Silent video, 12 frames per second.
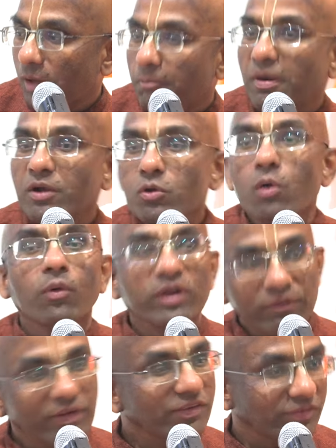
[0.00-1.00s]
but no
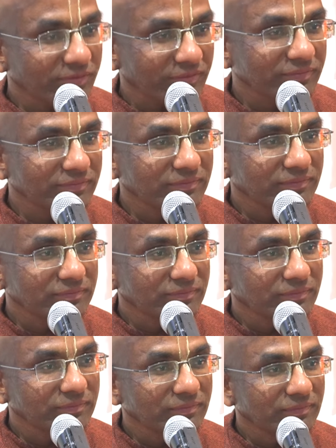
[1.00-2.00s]
motivation.
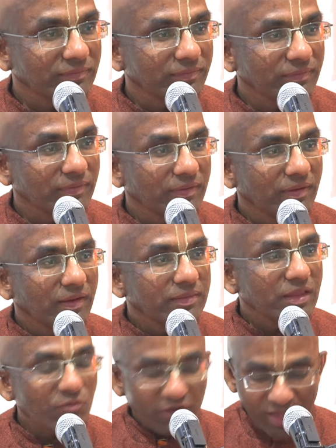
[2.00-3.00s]

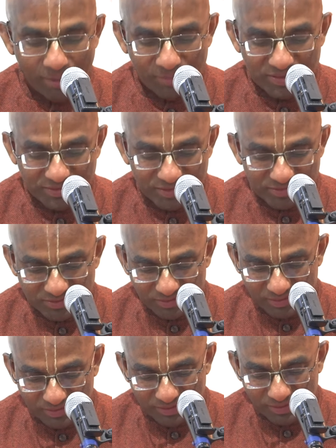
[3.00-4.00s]
Then what happens
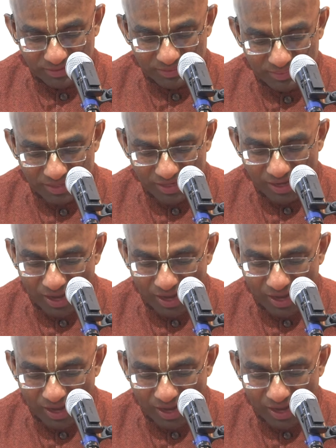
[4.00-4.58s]
is they